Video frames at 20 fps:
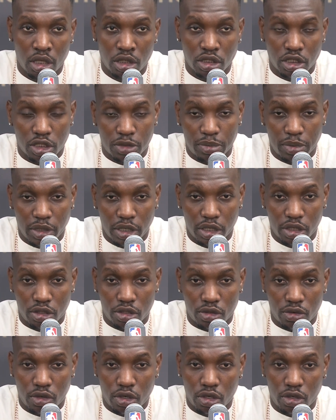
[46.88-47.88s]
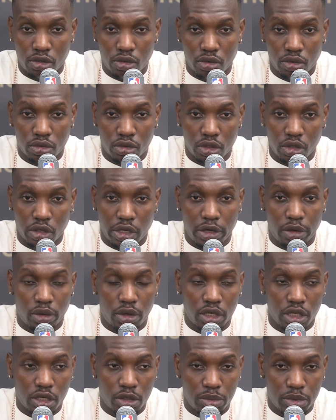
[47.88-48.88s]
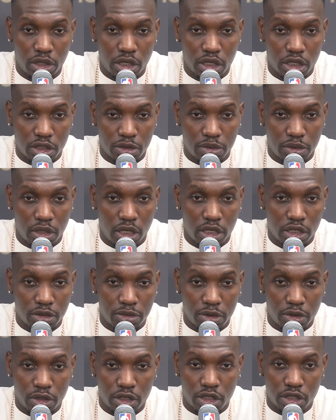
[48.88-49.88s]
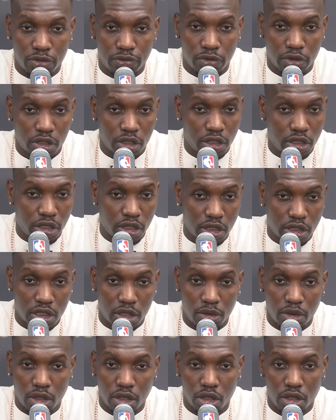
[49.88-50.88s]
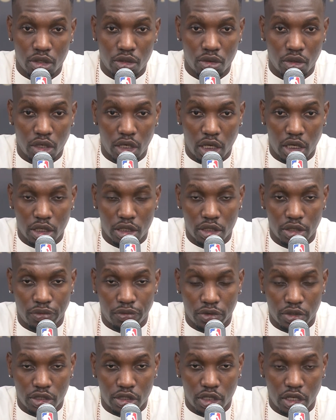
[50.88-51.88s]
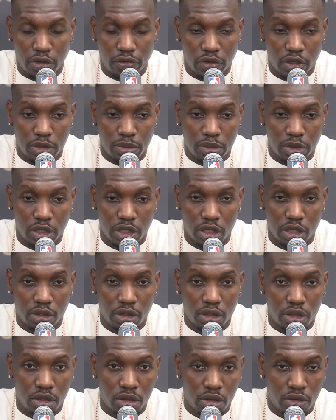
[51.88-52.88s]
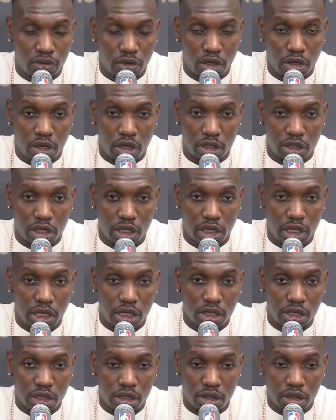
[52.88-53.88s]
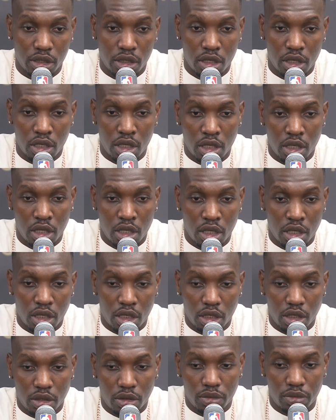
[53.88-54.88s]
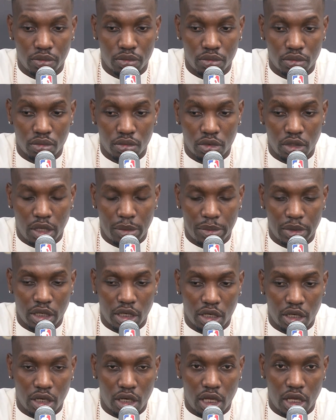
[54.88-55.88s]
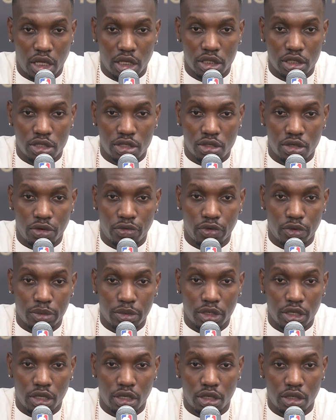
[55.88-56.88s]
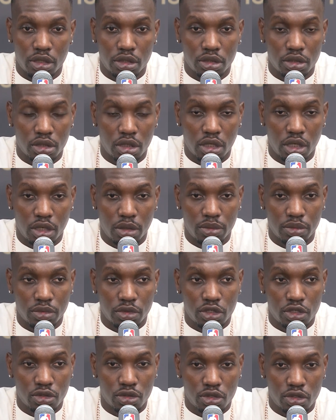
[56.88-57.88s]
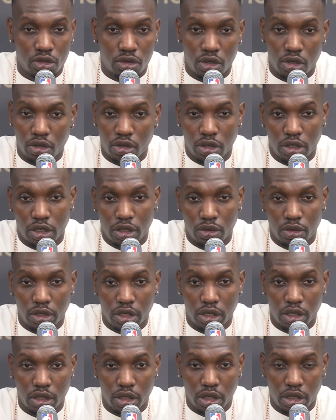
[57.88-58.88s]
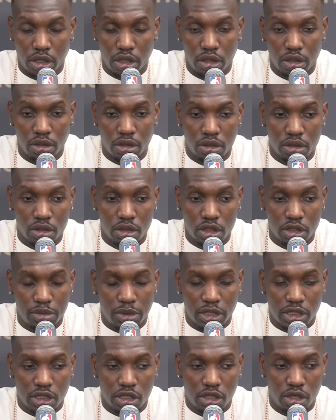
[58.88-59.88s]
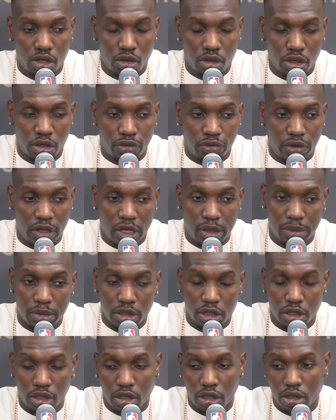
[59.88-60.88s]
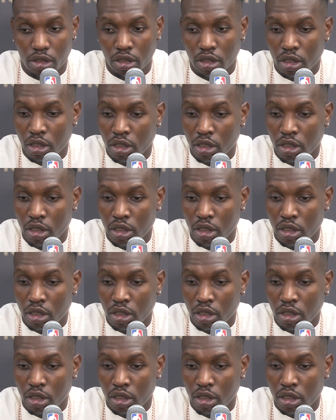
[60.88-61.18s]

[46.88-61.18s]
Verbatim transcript: just playing in Toronto. You know, I wanted to be an inspiration for the kids. I wanted to do a lot of different stuff, and being uh, Canadian. Um, that made it a lot easier for me to um, choose Toronto anyway, and especially knowing the family, the